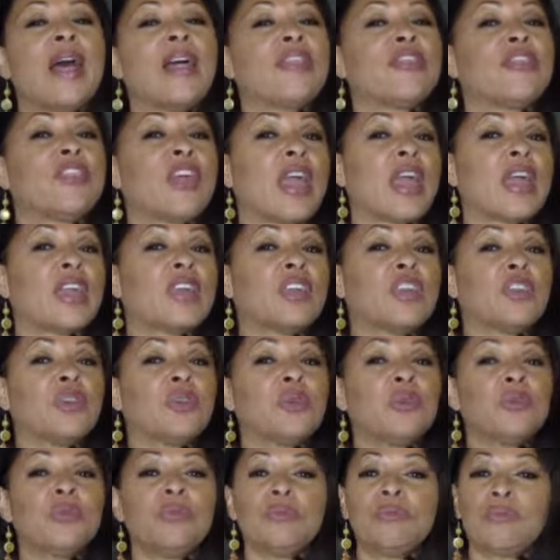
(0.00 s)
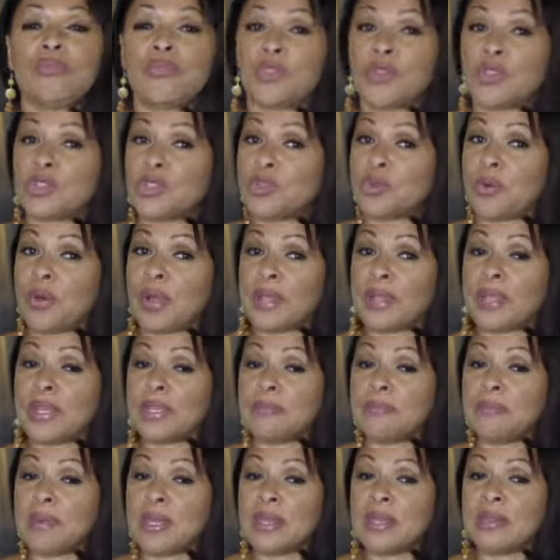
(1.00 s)
Thank you for
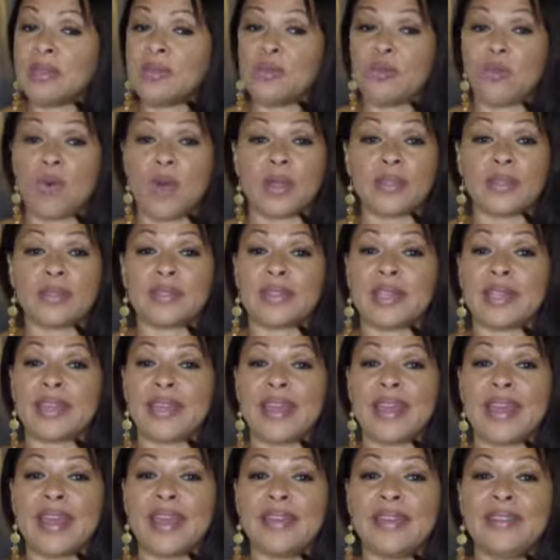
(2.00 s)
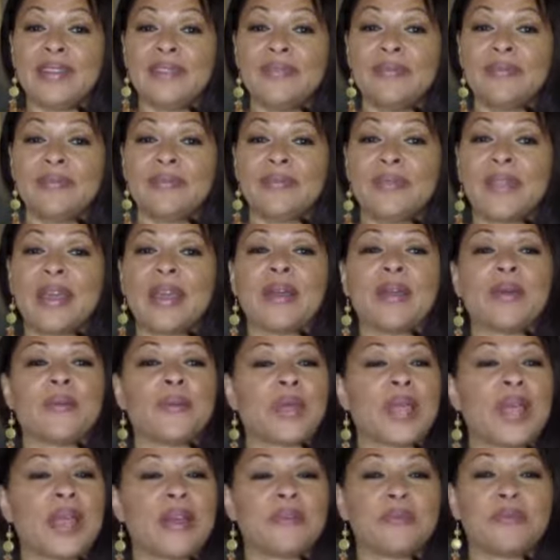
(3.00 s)
joining me once again.
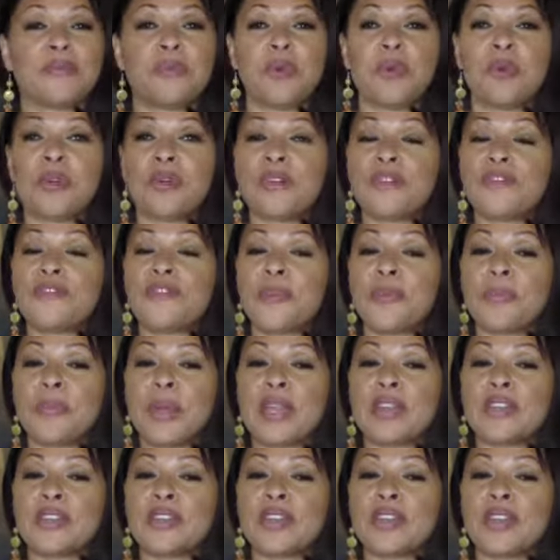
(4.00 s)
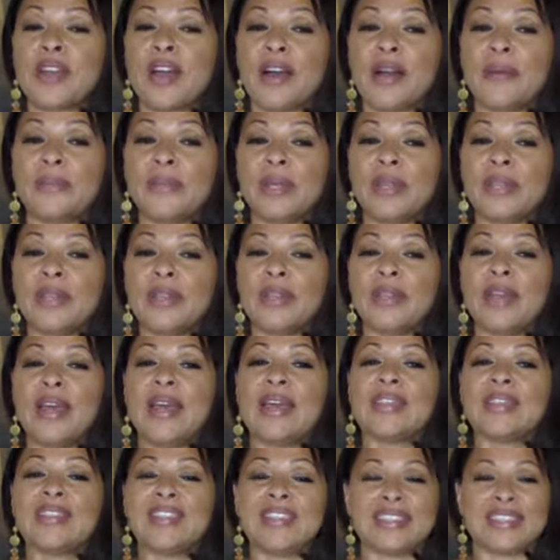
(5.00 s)
We have more information coming.
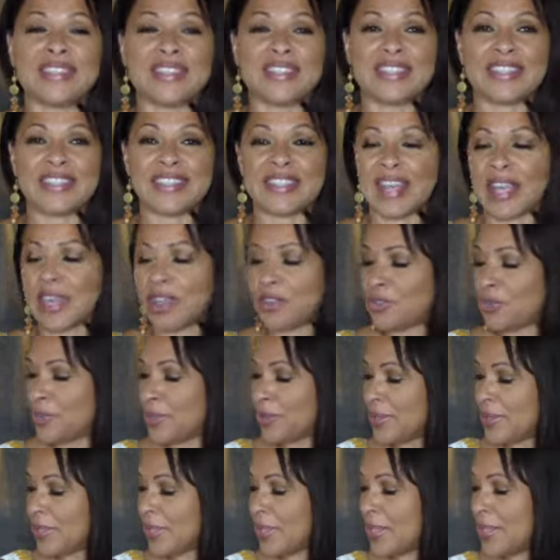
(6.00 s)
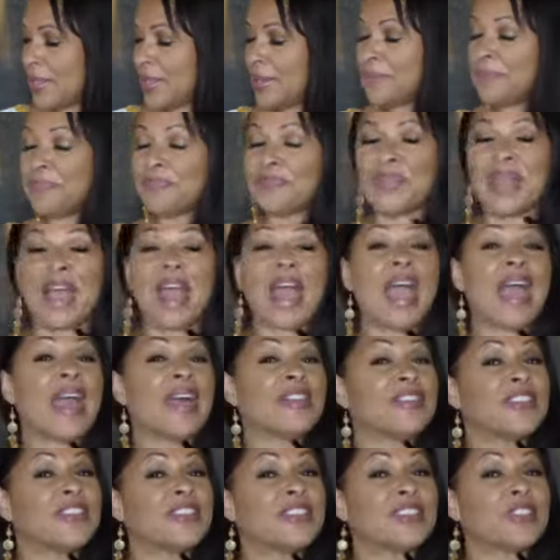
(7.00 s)
This is Sandra D,
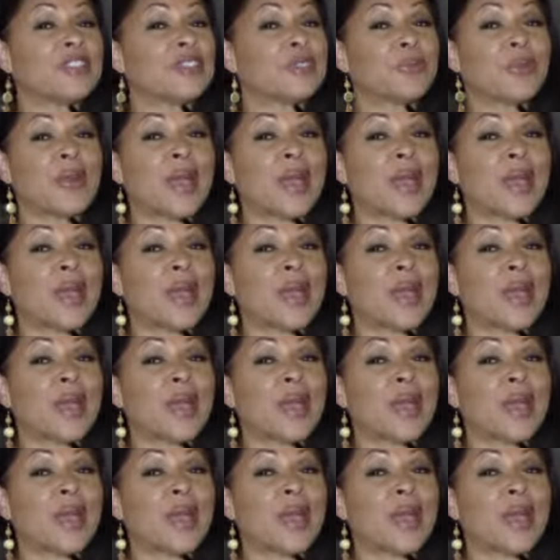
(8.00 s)
and this is